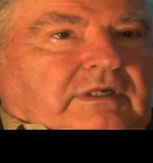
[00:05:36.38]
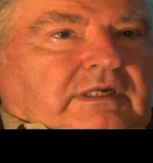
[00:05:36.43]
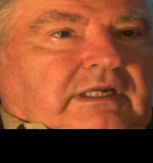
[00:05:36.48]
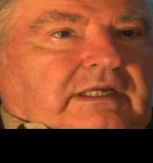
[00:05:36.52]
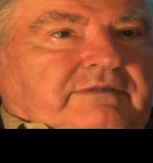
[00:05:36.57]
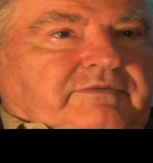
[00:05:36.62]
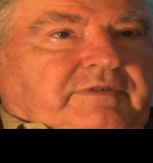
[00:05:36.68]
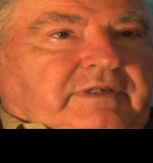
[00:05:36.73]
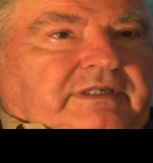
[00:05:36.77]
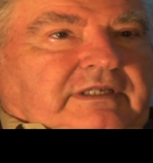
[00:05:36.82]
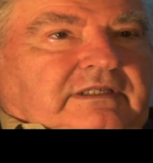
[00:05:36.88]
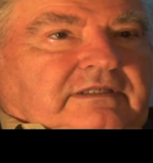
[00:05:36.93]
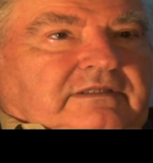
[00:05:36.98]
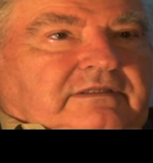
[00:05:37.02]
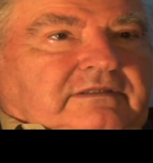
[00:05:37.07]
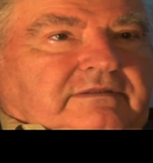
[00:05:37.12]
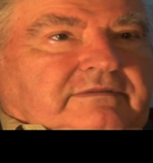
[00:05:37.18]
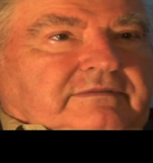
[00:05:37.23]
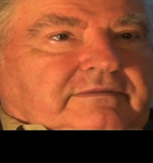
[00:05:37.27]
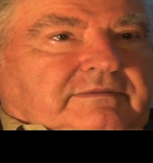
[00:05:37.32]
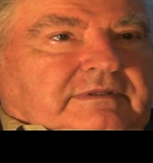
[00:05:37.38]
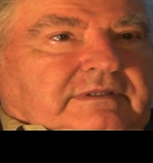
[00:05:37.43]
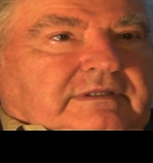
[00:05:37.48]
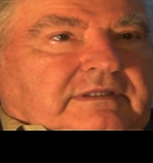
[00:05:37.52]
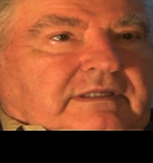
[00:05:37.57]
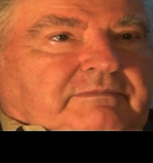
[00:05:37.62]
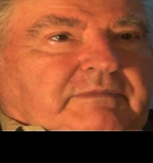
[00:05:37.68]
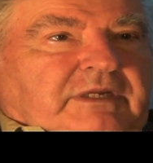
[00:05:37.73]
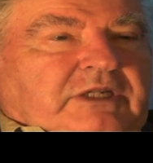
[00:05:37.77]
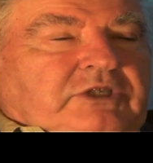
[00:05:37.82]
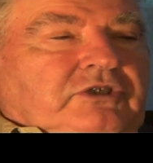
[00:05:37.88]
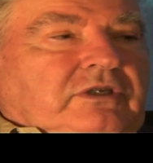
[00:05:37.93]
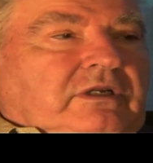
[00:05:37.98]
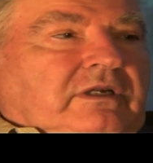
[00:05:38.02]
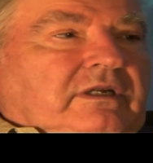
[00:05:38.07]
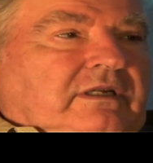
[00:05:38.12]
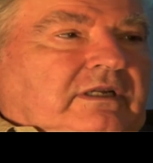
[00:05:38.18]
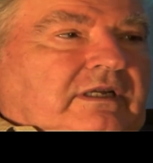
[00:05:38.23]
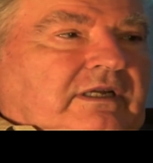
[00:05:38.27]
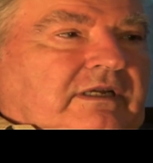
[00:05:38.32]
Well, I feel it's a
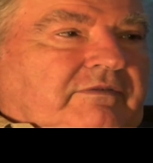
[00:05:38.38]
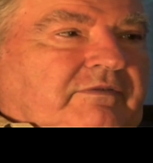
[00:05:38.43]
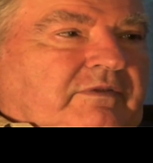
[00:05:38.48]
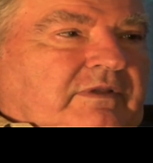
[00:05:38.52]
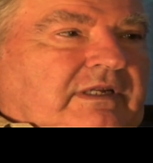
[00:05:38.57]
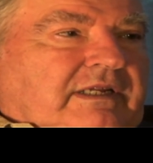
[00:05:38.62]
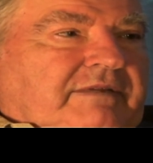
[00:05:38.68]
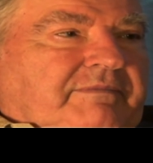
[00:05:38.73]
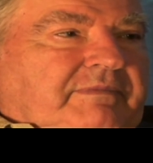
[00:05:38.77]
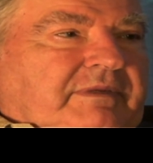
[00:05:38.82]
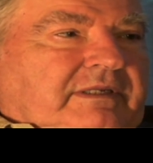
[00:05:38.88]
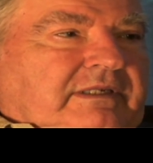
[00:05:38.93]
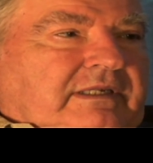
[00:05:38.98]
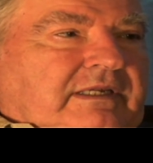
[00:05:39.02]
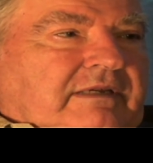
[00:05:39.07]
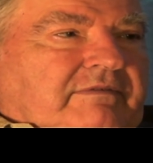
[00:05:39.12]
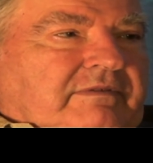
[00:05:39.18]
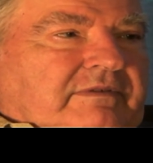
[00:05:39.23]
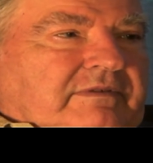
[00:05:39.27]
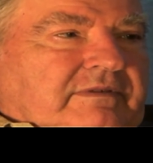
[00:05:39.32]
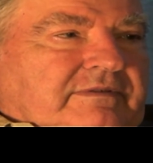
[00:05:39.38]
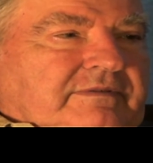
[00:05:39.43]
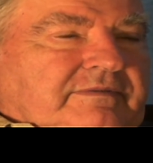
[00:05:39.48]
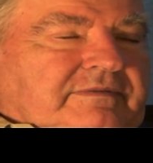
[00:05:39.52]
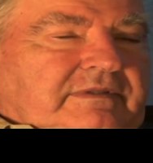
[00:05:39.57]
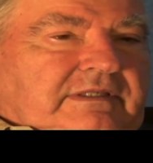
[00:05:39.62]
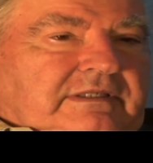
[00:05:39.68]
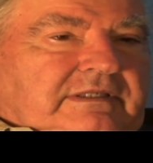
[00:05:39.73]
mission in life that I've been given.